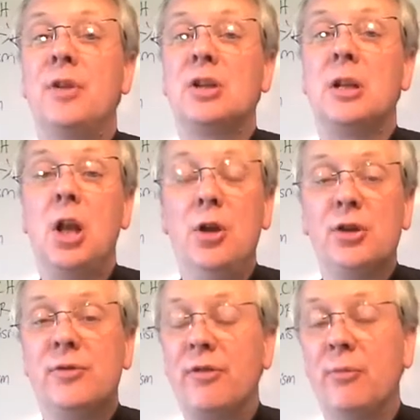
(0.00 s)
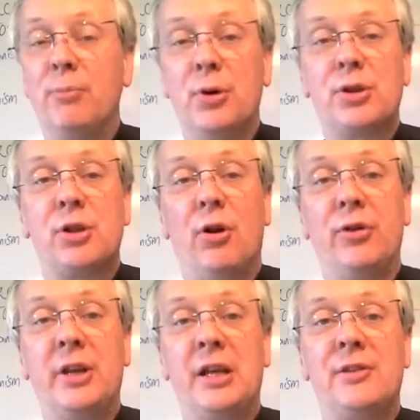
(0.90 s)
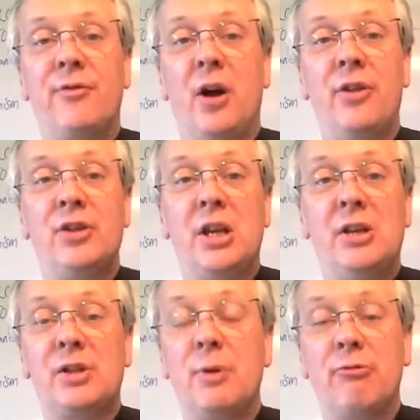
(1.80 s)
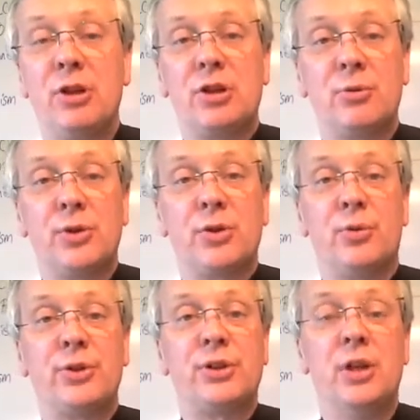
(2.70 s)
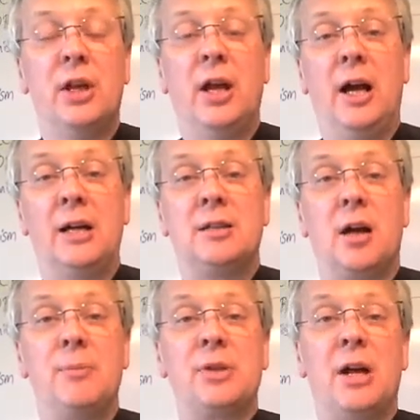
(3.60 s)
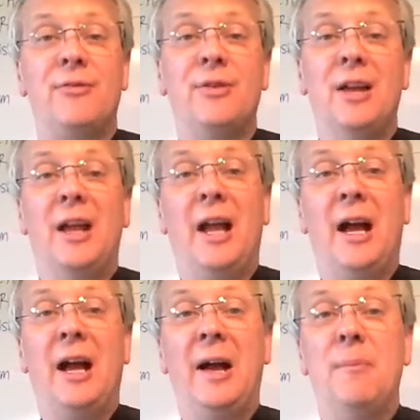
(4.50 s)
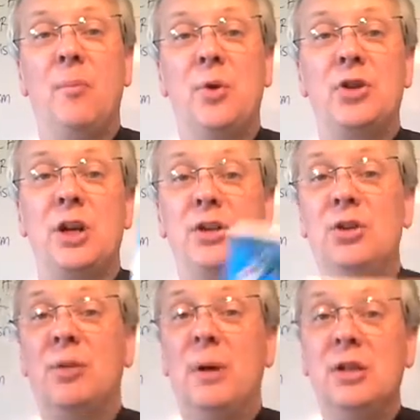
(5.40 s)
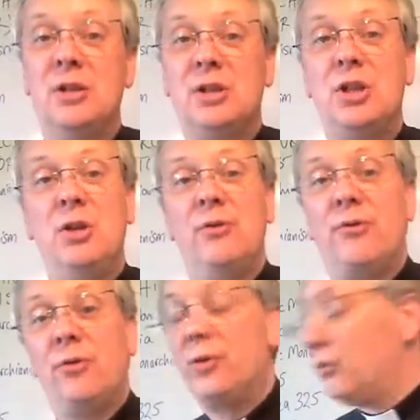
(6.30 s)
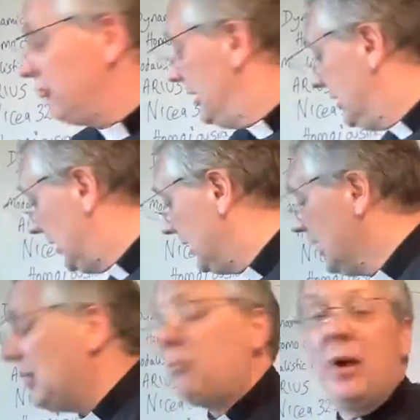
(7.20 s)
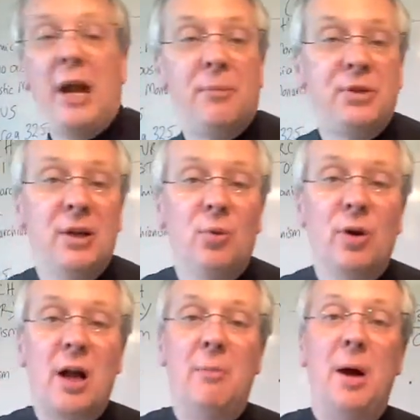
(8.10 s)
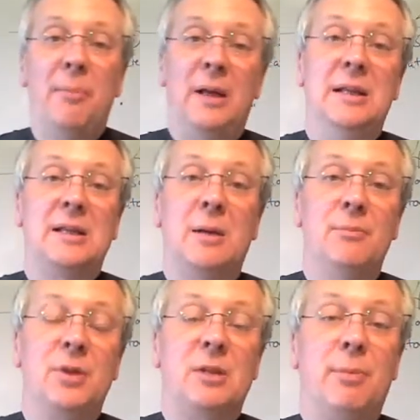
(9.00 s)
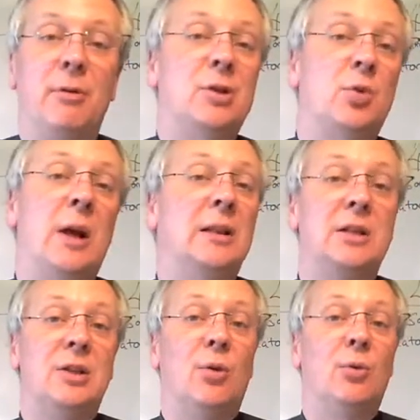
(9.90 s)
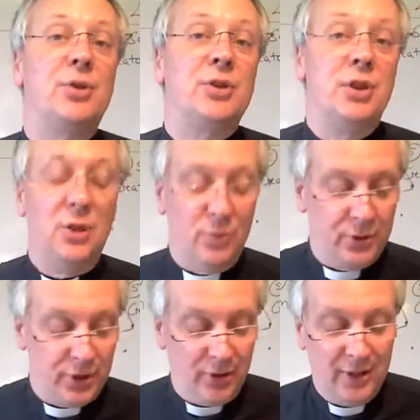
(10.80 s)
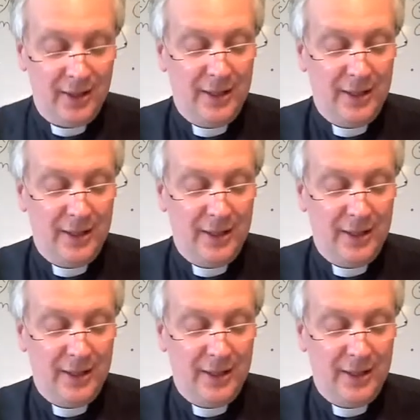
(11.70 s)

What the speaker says: There's loads of different books on the Desert Fathers. Here's some original source type stuff, which I do commend to you for your reading. Perhaps it will come up in some spirituality course that you will do.